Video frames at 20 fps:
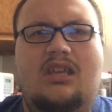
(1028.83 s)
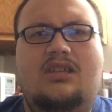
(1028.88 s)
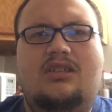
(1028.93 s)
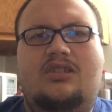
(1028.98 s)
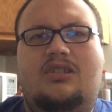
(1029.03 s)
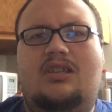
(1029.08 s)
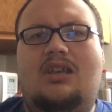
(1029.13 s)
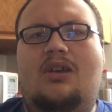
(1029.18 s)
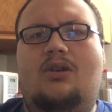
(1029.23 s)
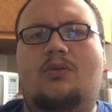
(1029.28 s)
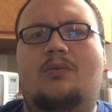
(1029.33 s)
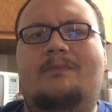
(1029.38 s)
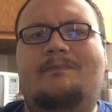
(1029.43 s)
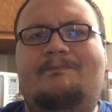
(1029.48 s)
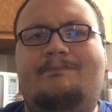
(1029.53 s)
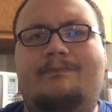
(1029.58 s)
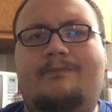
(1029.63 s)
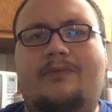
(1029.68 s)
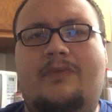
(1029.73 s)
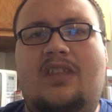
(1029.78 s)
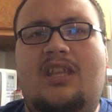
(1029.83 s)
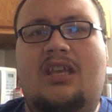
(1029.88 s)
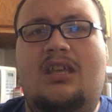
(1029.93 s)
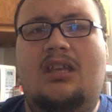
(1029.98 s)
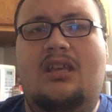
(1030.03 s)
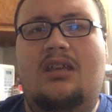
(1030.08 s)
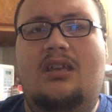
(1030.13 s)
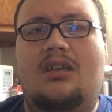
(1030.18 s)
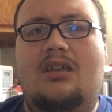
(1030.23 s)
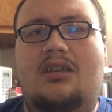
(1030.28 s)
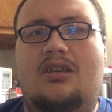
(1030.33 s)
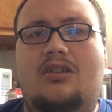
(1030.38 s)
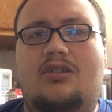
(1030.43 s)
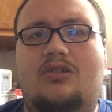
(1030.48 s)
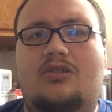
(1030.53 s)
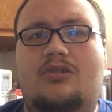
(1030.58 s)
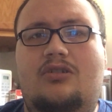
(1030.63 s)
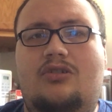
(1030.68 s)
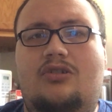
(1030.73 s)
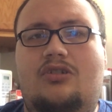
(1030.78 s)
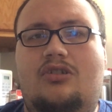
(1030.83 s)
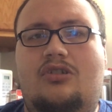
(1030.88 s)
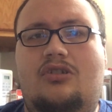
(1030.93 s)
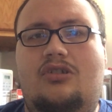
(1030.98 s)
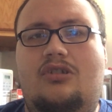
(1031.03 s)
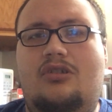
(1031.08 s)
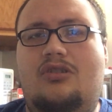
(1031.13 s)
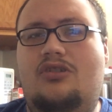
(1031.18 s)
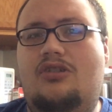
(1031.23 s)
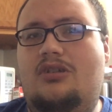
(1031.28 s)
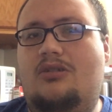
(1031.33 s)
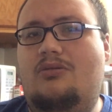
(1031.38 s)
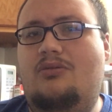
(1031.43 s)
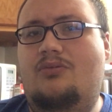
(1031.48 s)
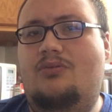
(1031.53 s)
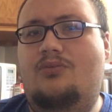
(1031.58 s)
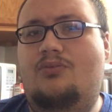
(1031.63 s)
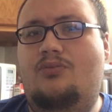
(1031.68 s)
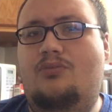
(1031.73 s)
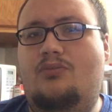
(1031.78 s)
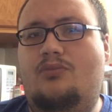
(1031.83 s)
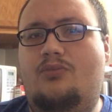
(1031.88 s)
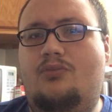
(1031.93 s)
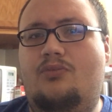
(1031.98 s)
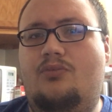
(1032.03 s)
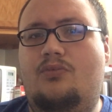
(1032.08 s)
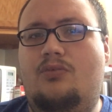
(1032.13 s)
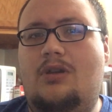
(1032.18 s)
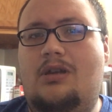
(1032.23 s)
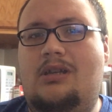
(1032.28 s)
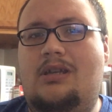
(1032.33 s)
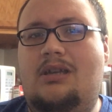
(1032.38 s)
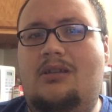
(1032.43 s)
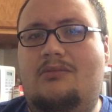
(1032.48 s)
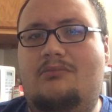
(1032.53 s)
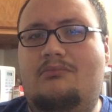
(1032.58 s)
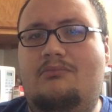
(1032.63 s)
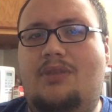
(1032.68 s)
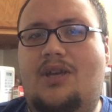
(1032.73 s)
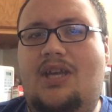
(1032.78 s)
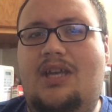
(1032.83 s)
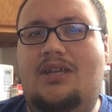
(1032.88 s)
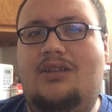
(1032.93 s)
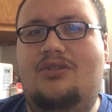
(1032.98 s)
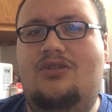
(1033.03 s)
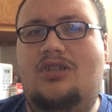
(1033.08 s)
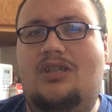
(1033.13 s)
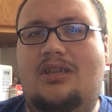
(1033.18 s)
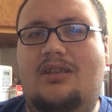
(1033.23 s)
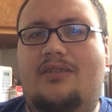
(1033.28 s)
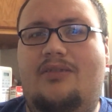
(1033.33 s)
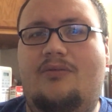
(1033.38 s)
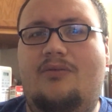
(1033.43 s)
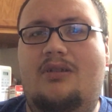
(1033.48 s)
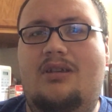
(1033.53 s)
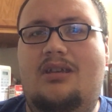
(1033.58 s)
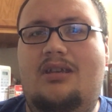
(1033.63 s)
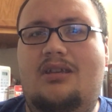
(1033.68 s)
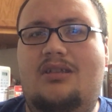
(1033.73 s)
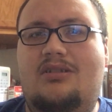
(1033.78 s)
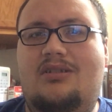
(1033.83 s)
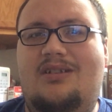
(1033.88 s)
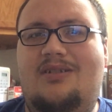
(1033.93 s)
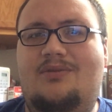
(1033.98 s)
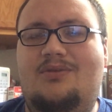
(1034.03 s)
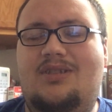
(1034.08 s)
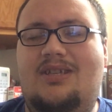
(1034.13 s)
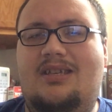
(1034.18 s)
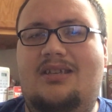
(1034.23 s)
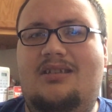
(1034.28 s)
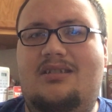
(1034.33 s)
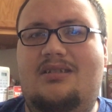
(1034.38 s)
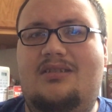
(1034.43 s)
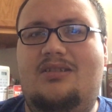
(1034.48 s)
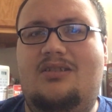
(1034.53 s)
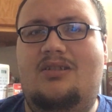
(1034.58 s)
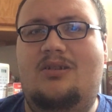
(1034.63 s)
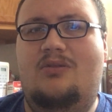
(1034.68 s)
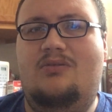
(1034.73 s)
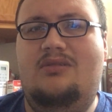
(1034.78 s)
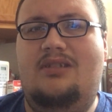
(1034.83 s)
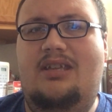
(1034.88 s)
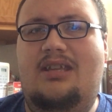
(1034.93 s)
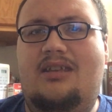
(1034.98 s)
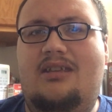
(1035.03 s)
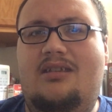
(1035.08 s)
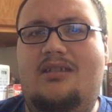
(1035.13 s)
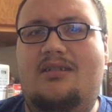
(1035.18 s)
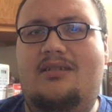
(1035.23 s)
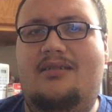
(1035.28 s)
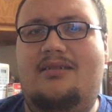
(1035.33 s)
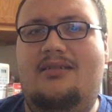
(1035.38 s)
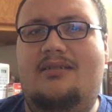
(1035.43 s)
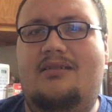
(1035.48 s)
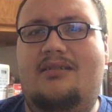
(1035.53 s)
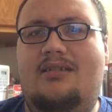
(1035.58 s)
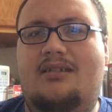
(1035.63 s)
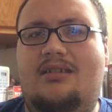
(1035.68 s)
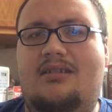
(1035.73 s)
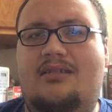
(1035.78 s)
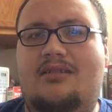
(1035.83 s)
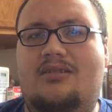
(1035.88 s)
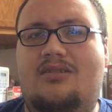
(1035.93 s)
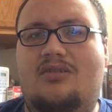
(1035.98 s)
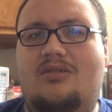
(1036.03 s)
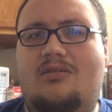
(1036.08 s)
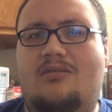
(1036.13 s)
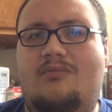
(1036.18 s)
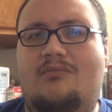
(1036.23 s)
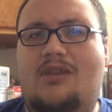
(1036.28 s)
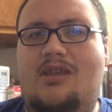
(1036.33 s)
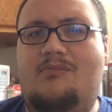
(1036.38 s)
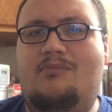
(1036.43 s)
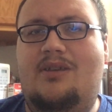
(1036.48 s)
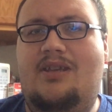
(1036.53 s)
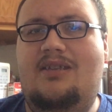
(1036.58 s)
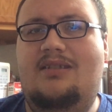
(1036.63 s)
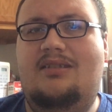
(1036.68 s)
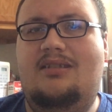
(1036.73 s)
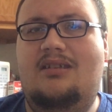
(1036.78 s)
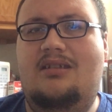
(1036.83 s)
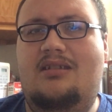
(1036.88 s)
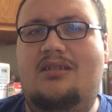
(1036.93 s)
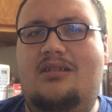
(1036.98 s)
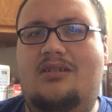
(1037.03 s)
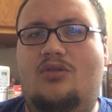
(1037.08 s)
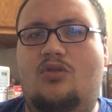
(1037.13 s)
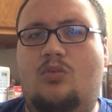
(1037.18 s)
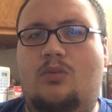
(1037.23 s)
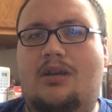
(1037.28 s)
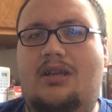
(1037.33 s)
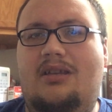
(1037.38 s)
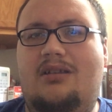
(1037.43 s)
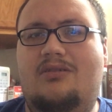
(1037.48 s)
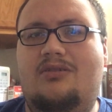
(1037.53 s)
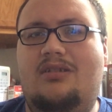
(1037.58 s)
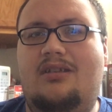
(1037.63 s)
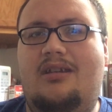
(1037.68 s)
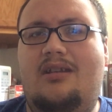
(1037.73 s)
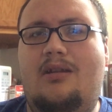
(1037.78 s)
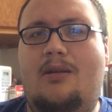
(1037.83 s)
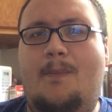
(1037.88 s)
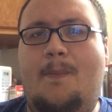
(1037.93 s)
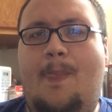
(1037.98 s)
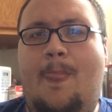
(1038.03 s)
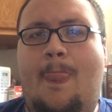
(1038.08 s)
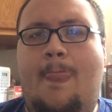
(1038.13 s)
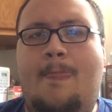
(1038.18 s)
So, should you run out and buy a G three and use it solely as your main P C twenty years later?